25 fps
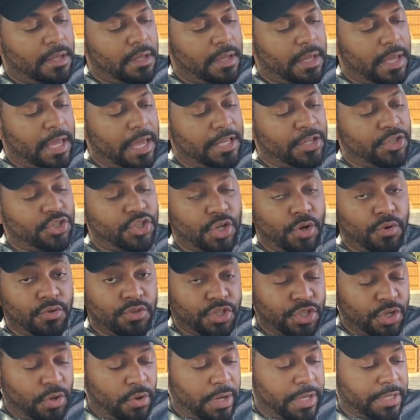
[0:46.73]
and Joe
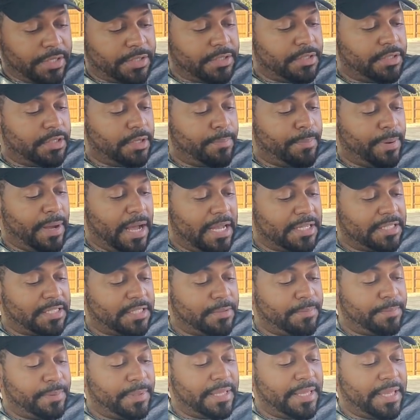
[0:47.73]
Joyce to
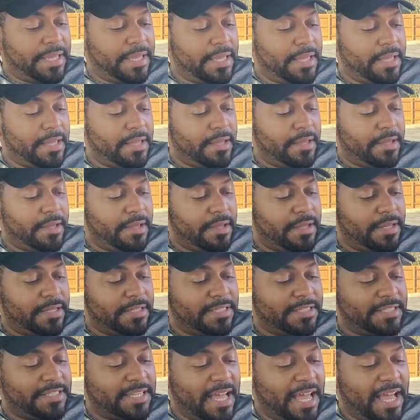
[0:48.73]
possibly
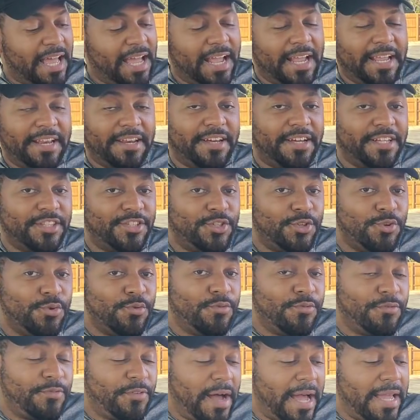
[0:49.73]
sign a
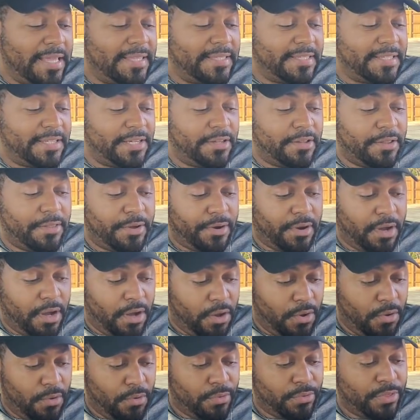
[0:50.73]
two-fight deal of their
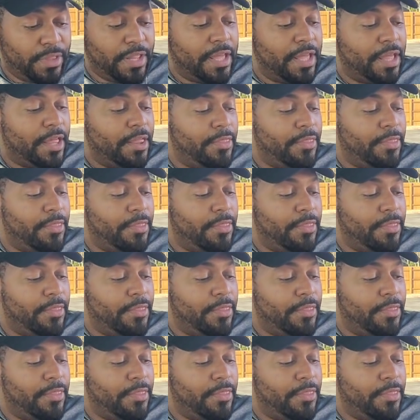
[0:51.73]
own.